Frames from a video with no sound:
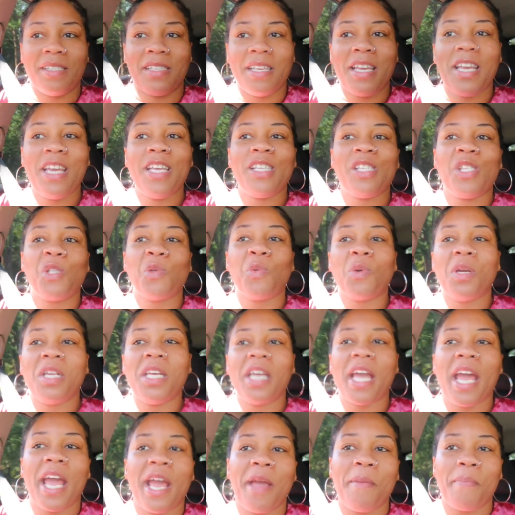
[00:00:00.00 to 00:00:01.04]
He's
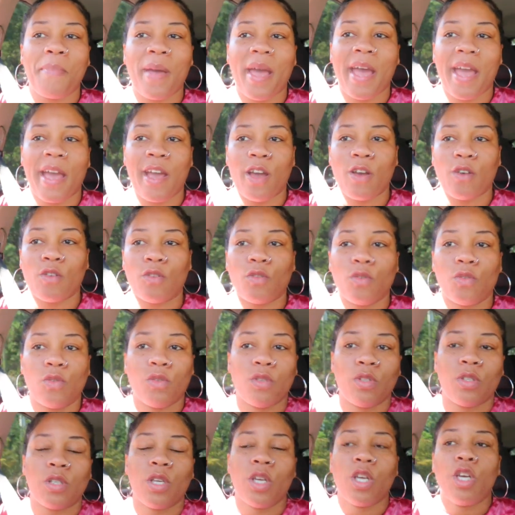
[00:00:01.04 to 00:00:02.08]
twenty-eight pounds.
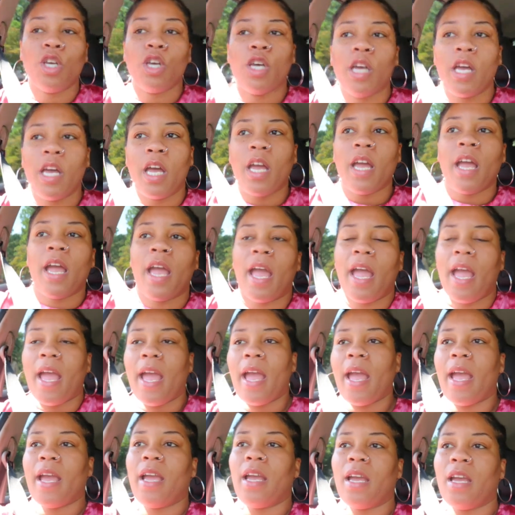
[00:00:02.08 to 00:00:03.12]

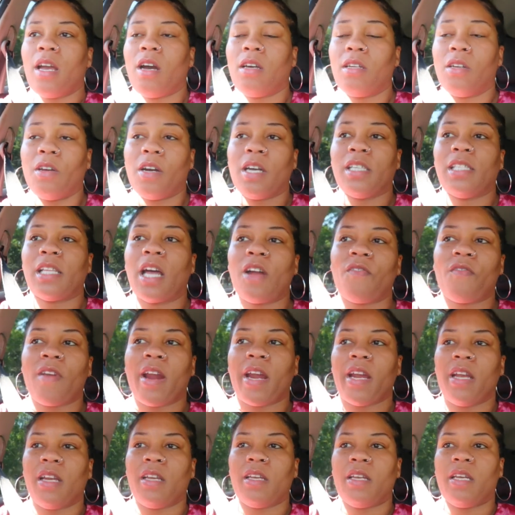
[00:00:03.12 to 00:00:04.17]
And hold on, cause I
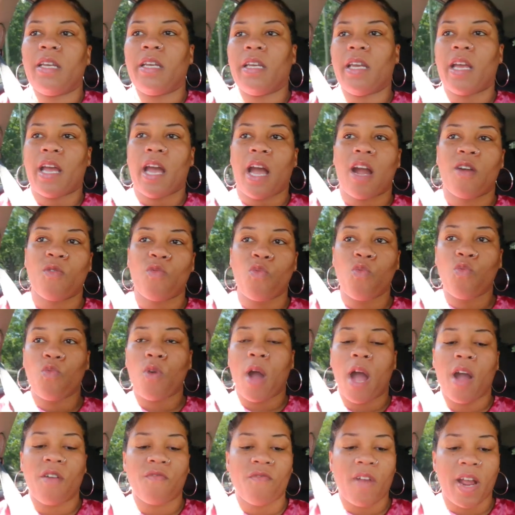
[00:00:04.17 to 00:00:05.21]
write. I,
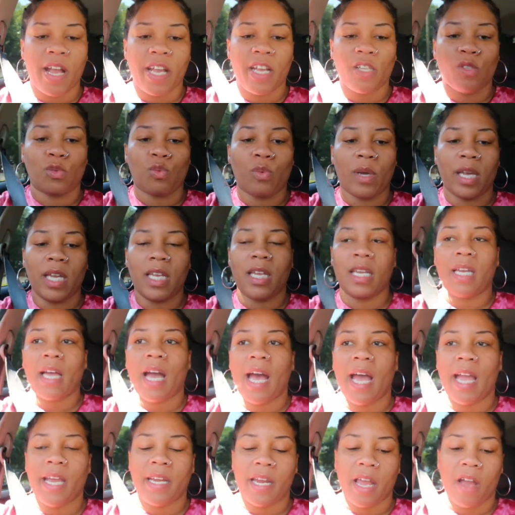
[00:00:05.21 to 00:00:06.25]
I write his weight and
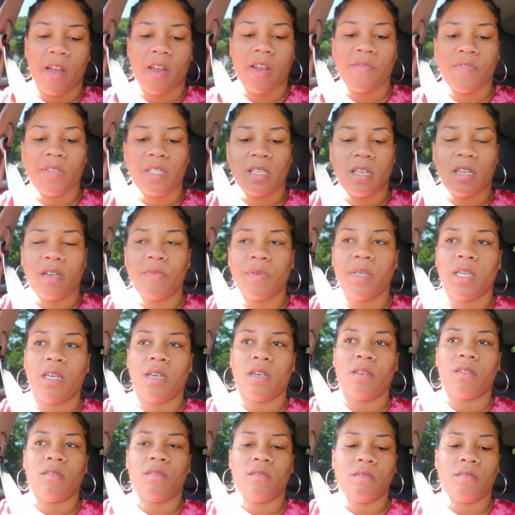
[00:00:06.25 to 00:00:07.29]
height down every time we go.